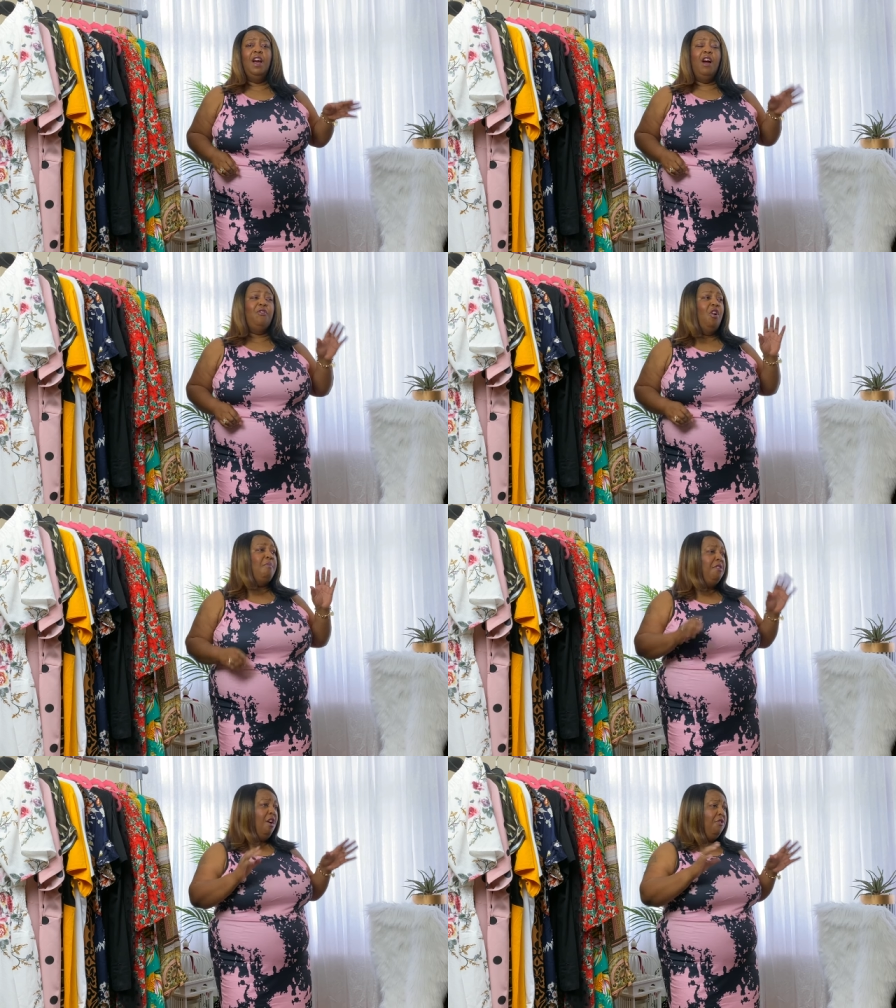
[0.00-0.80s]
I've got a
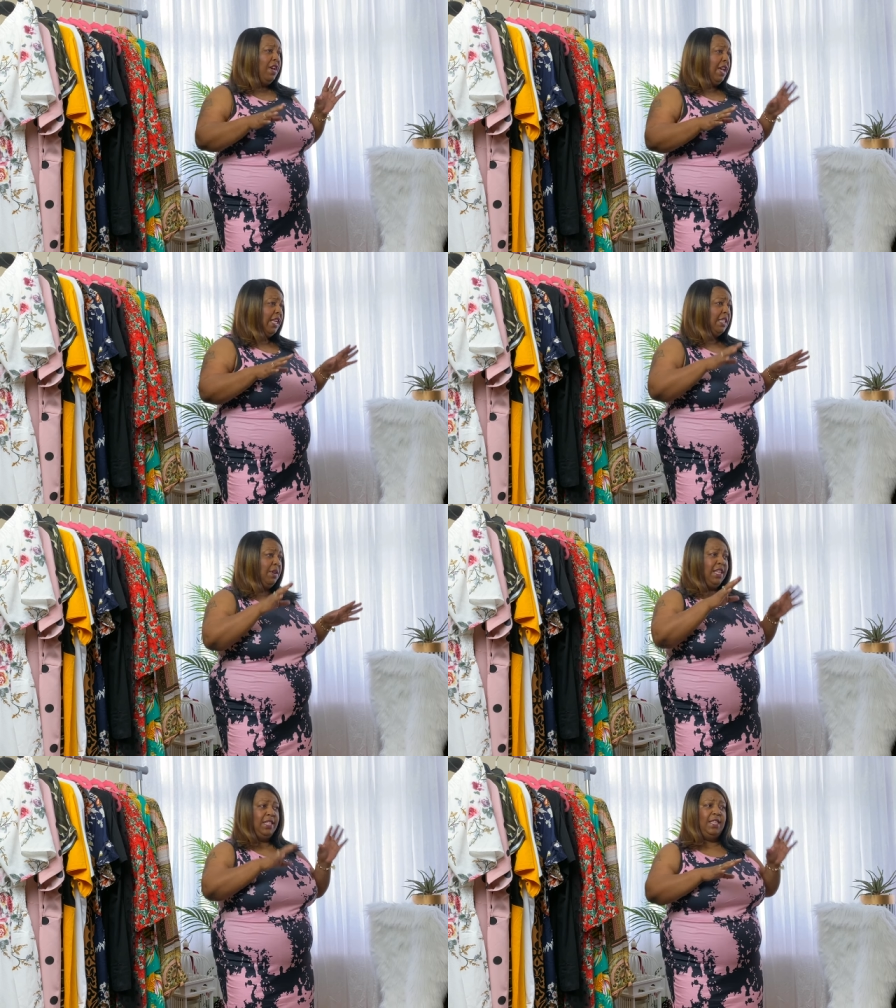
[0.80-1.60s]
mirror over here so I
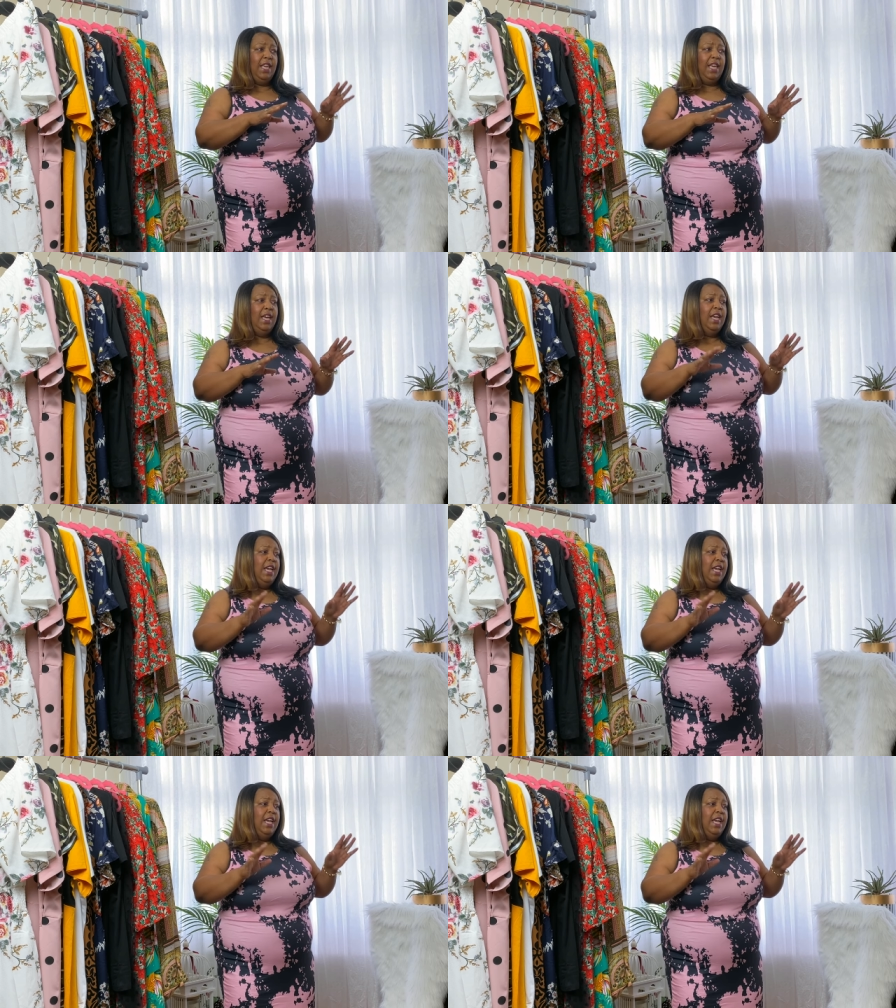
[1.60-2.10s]
can see